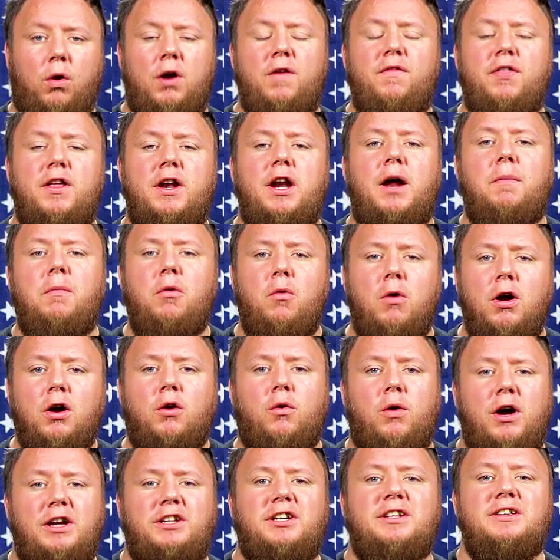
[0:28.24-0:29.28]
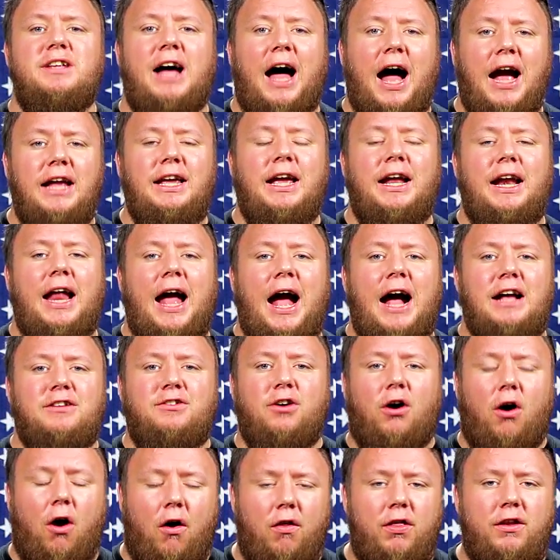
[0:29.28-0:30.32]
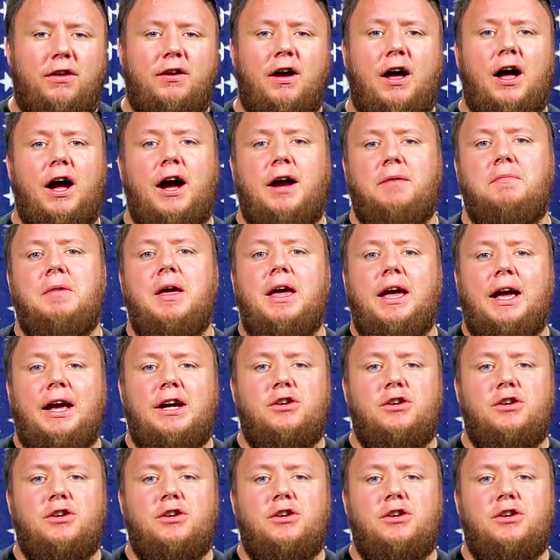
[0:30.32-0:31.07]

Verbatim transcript: One of the number one questions I get asked all the time